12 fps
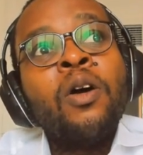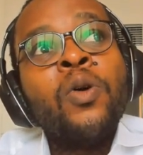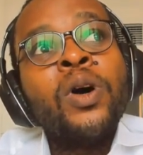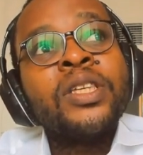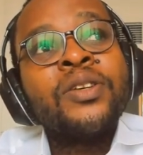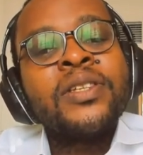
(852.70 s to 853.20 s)

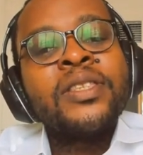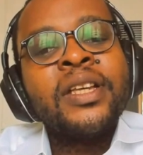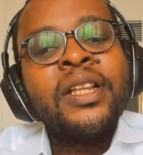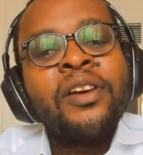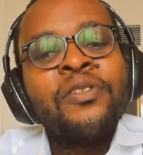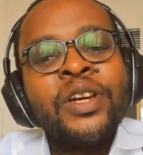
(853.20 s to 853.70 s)
was I was
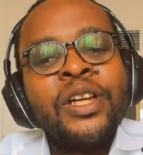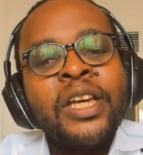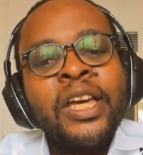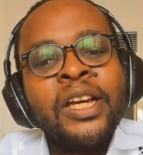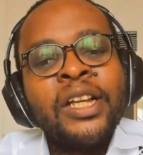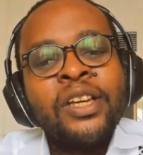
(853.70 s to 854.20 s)
still having an
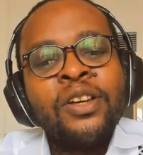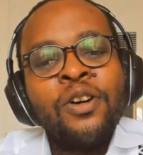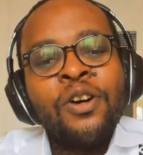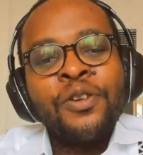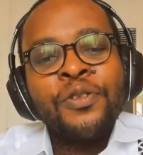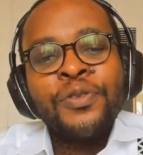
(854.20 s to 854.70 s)
inkling
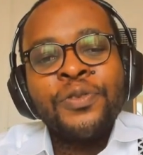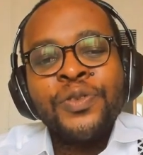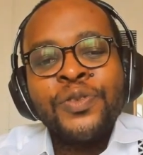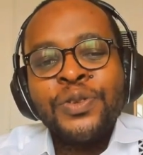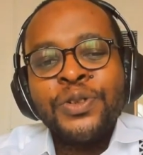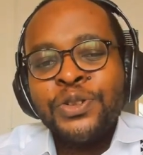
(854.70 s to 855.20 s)
of,
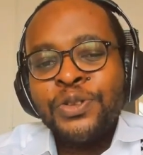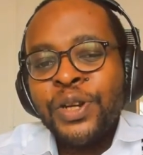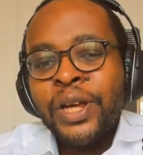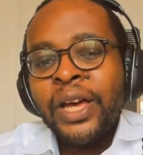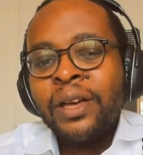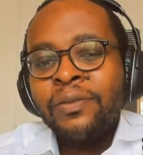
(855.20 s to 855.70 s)

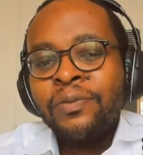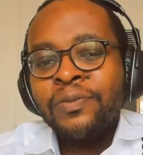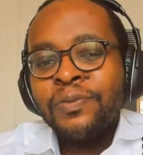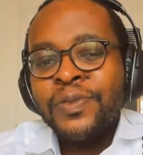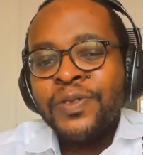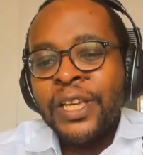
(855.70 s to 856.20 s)
should I
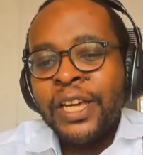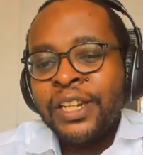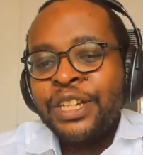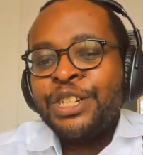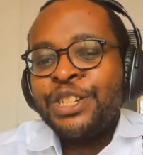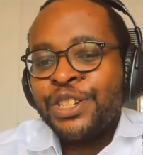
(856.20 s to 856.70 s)

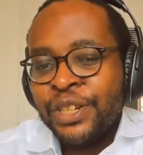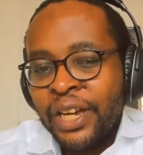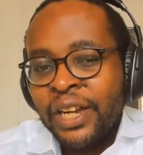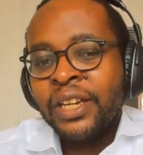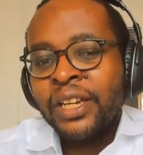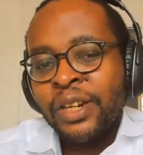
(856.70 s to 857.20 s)
study
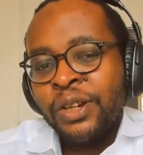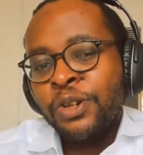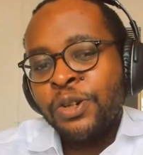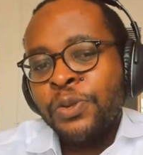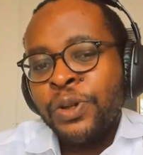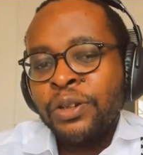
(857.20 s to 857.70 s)
engineering and
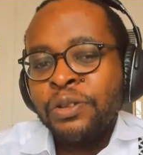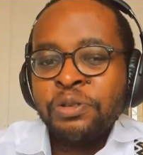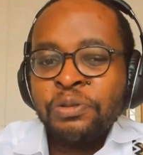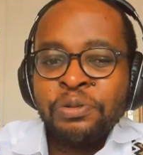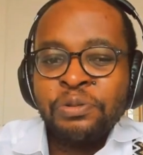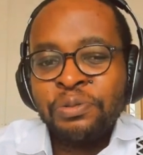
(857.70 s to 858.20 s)
go
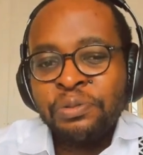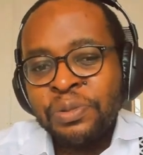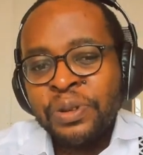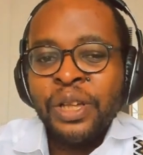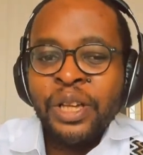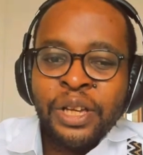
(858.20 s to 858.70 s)
into,
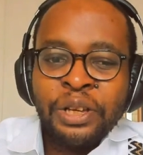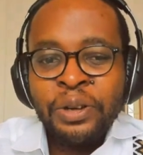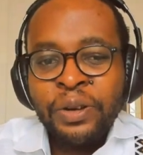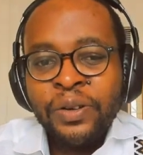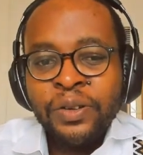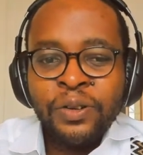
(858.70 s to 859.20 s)

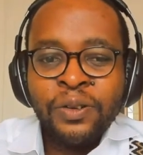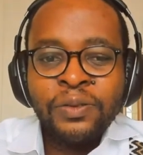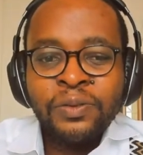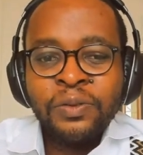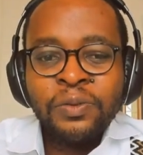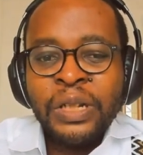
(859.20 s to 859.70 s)

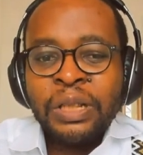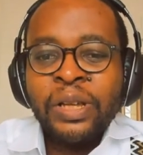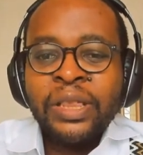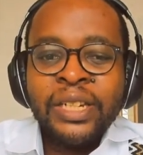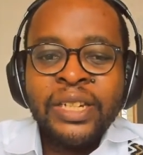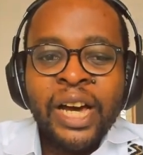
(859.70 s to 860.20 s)
what
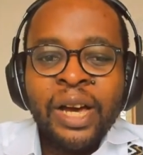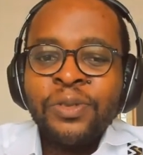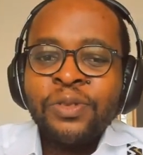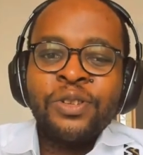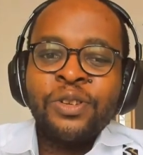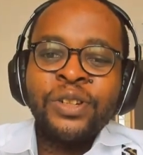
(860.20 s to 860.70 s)
at the
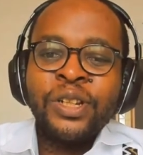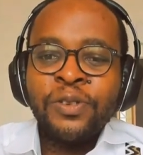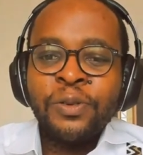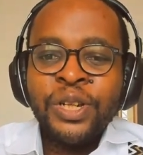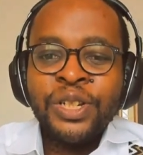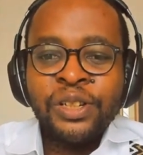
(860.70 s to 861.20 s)
time was called
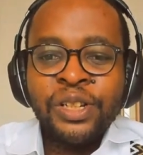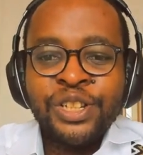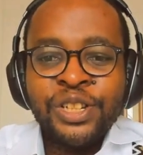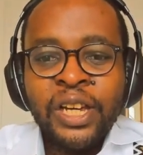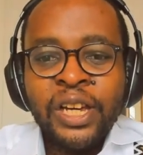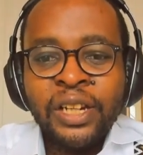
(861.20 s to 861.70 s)
information
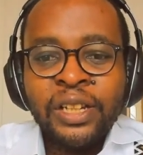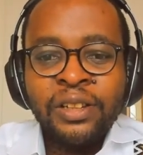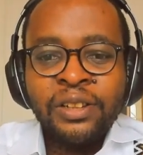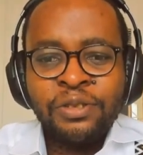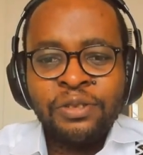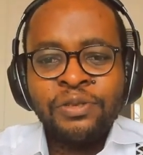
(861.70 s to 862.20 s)
engineering,
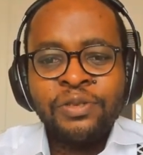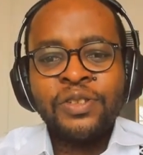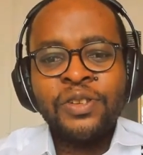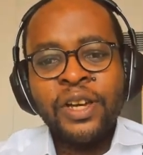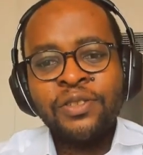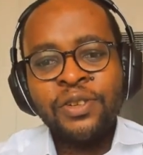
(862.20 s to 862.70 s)

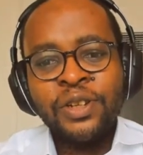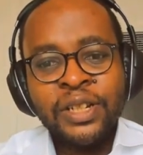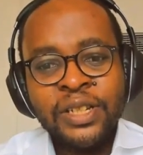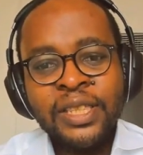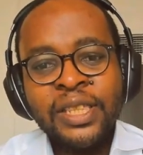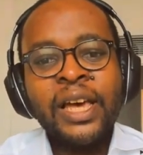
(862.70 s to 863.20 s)
trying to
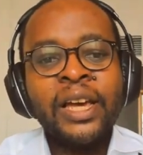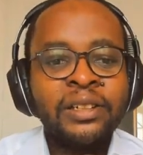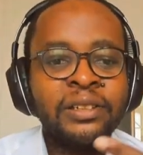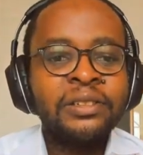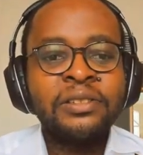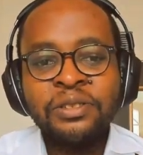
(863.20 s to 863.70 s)

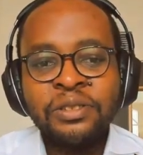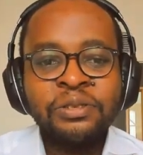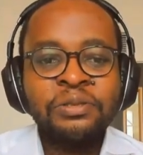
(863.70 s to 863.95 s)
understand,